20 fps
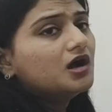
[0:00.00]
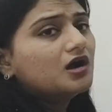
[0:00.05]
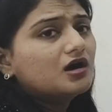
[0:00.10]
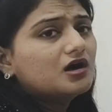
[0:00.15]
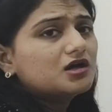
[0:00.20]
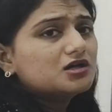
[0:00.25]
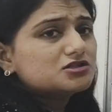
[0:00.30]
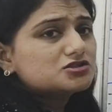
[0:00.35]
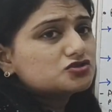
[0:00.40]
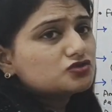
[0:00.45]

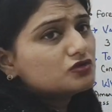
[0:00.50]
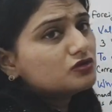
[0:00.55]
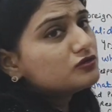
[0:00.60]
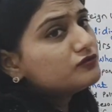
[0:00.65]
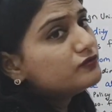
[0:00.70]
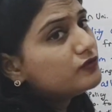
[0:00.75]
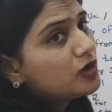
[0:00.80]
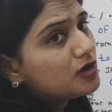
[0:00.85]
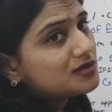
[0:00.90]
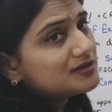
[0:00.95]
So
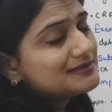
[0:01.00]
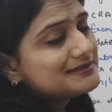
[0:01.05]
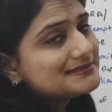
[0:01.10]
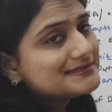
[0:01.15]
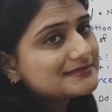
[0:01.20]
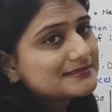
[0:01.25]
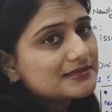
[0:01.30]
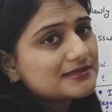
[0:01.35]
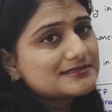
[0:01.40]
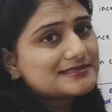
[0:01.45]
for this
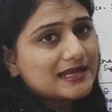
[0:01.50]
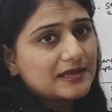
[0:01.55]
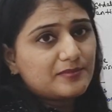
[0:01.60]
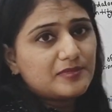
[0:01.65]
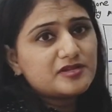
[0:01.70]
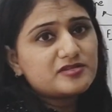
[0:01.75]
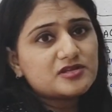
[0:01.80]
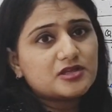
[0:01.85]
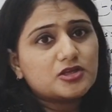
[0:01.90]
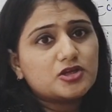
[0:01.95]

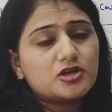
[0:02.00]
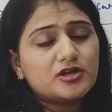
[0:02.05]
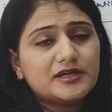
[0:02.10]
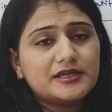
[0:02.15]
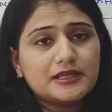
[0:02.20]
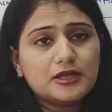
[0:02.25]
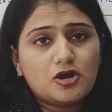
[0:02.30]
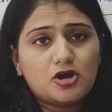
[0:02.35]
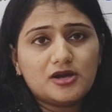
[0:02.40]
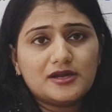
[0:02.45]

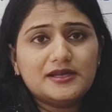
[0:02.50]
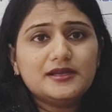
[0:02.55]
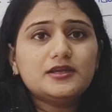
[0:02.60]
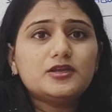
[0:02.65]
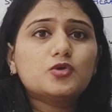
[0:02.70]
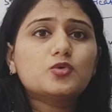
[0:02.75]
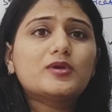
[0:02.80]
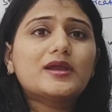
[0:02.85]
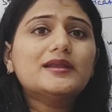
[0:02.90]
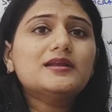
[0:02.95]
cybersecurity audit,
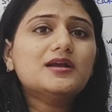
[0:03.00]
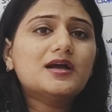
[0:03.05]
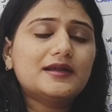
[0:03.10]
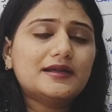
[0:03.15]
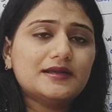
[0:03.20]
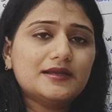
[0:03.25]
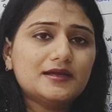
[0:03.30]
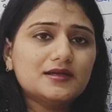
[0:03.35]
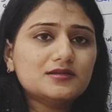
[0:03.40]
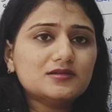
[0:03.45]
you can
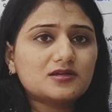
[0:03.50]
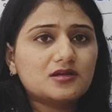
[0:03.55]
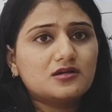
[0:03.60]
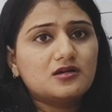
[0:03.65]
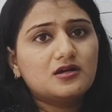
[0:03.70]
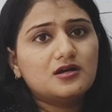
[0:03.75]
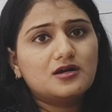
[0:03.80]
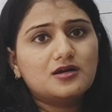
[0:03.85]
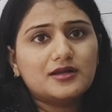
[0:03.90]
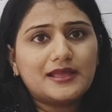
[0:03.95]
conduct
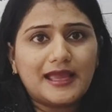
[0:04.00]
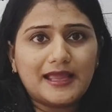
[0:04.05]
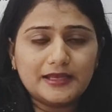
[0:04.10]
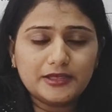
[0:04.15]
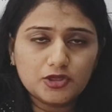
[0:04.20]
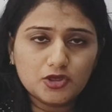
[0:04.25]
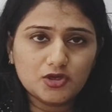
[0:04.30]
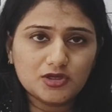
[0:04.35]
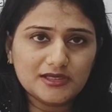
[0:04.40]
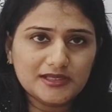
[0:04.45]

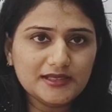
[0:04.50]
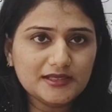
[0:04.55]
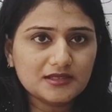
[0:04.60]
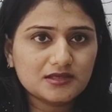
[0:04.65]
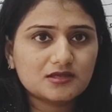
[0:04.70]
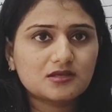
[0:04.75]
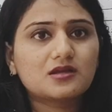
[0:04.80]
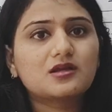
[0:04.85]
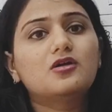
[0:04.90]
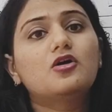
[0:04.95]
annually,
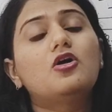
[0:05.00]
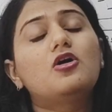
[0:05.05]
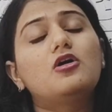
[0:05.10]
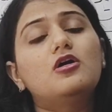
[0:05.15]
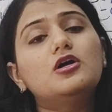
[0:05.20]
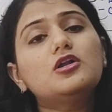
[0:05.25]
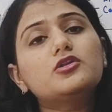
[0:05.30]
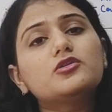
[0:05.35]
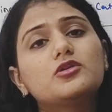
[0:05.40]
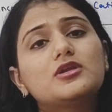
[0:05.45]

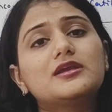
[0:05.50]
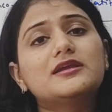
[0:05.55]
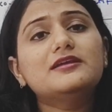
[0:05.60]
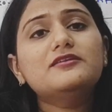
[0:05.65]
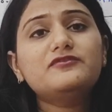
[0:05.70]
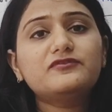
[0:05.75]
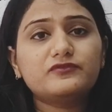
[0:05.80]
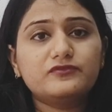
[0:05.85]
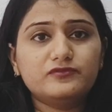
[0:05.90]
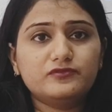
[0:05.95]
or
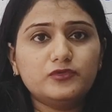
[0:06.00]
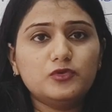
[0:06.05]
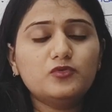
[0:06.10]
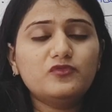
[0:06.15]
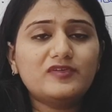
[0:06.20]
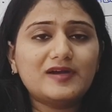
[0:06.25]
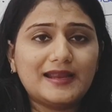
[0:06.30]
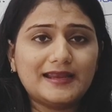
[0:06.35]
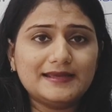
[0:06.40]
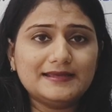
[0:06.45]
if
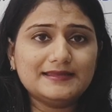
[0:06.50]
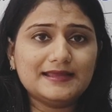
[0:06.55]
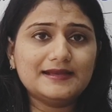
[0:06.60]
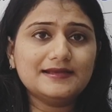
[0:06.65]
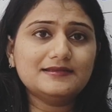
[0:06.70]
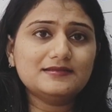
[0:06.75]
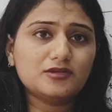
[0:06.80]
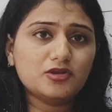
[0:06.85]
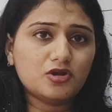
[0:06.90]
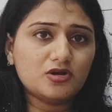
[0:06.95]
you find
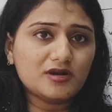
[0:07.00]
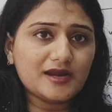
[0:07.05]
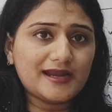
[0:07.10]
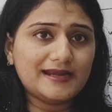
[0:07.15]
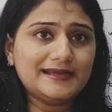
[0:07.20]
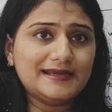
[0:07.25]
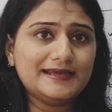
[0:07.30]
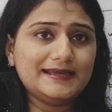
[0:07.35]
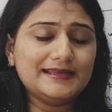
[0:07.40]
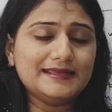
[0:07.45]
that your
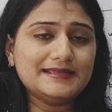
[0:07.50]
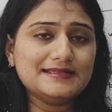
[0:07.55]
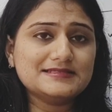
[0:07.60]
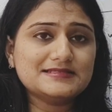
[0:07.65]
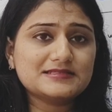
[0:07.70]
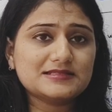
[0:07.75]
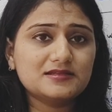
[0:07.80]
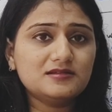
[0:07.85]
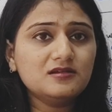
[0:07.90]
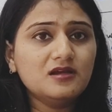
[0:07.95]
entity
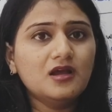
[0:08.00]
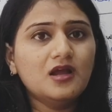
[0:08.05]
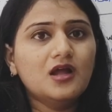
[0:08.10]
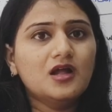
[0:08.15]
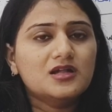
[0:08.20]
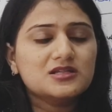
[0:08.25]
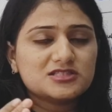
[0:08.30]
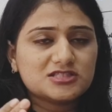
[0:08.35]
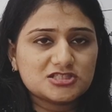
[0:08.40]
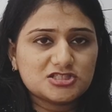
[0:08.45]
is in
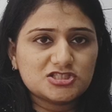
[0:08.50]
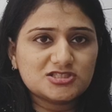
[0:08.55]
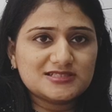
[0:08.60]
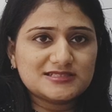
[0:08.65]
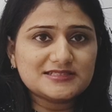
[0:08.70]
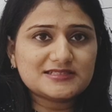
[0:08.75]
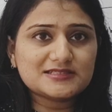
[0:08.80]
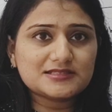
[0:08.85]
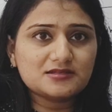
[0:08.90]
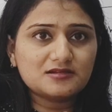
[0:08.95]
such a
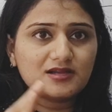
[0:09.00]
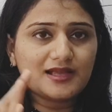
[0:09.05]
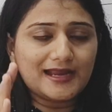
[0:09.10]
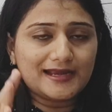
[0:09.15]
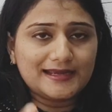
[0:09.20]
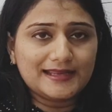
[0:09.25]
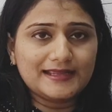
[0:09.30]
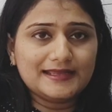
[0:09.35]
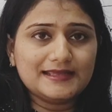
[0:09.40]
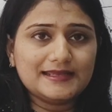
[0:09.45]
risk
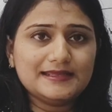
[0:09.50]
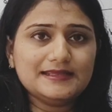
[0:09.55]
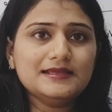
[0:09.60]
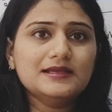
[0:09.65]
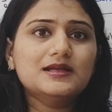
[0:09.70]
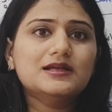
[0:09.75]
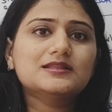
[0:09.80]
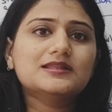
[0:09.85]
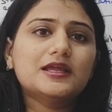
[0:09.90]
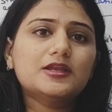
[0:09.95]
category,
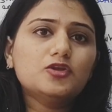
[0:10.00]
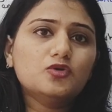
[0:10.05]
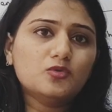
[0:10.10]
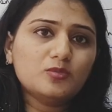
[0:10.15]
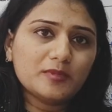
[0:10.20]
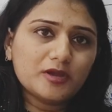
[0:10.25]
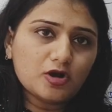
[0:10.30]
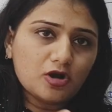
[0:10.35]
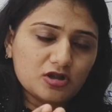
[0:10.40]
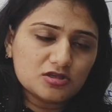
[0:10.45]
then you
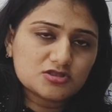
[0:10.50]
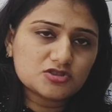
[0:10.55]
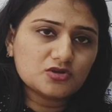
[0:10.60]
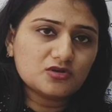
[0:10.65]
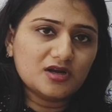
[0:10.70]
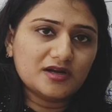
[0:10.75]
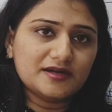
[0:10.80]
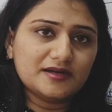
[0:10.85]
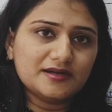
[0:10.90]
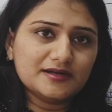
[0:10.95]
may also
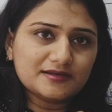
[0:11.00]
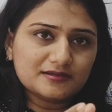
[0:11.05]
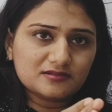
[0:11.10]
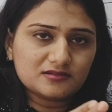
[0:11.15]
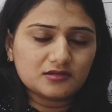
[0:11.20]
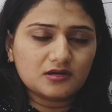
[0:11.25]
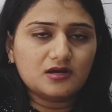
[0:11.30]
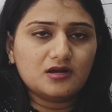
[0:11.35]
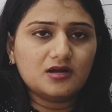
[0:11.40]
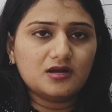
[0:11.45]

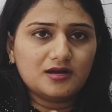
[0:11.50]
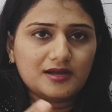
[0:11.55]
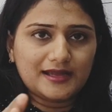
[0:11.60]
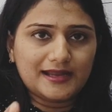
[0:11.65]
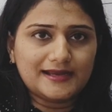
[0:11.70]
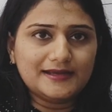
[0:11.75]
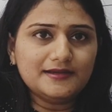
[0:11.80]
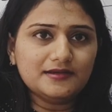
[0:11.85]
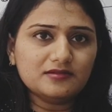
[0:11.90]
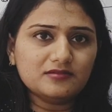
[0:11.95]
conduct
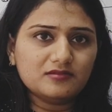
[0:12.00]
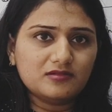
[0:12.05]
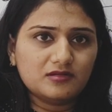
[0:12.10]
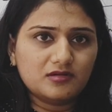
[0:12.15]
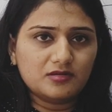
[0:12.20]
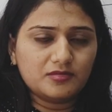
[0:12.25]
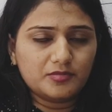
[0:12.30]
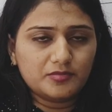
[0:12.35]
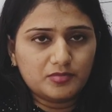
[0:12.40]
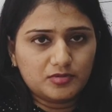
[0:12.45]
at
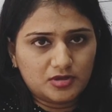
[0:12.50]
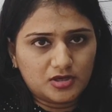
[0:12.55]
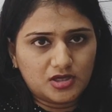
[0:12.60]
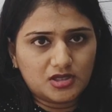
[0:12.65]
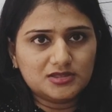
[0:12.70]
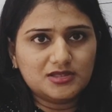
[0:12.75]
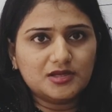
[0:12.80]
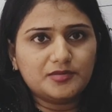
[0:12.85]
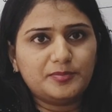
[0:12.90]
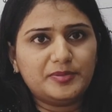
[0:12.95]

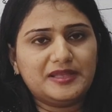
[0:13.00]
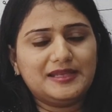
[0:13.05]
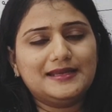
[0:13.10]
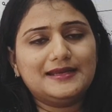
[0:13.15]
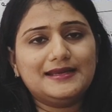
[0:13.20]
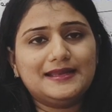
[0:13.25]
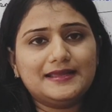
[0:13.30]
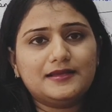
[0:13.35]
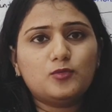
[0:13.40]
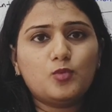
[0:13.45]
other
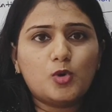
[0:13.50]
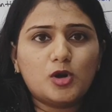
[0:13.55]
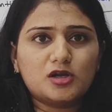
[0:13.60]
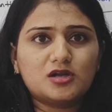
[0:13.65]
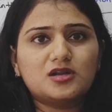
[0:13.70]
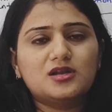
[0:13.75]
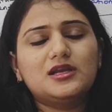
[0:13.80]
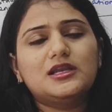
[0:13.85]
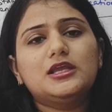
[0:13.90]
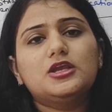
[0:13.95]
period like
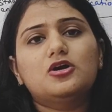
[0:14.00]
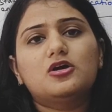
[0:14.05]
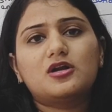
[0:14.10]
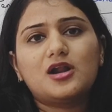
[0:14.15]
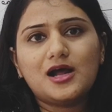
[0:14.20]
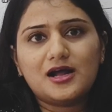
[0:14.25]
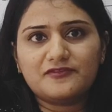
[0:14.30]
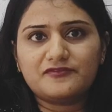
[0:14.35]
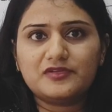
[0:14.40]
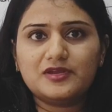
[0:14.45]
quarterly or
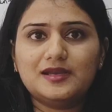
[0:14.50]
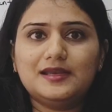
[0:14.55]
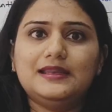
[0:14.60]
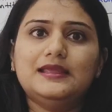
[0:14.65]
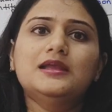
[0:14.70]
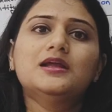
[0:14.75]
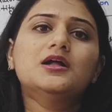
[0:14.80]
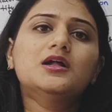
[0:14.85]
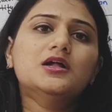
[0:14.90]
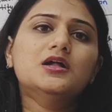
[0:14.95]
half
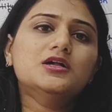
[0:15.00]
yearly.